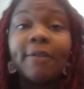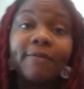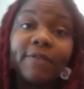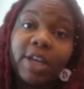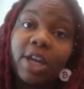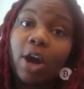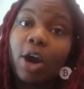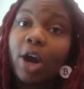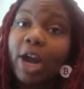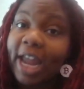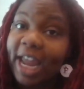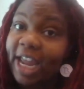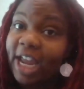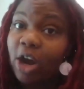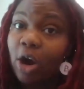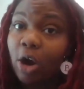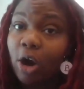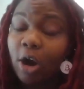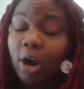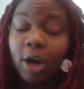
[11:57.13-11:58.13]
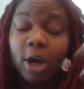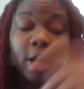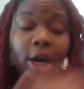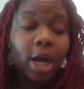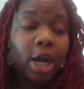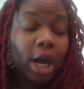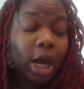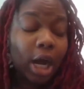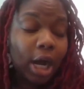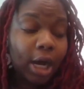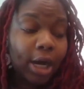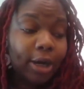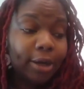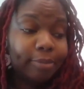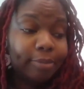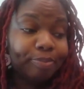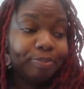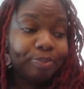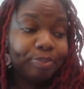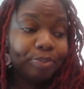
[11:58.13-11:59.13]
VR, AR.
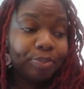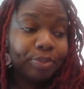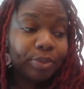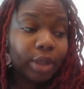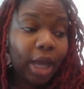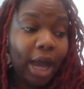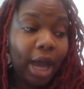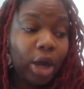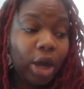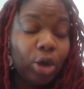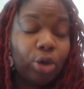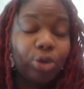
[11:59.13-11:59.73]
Um, I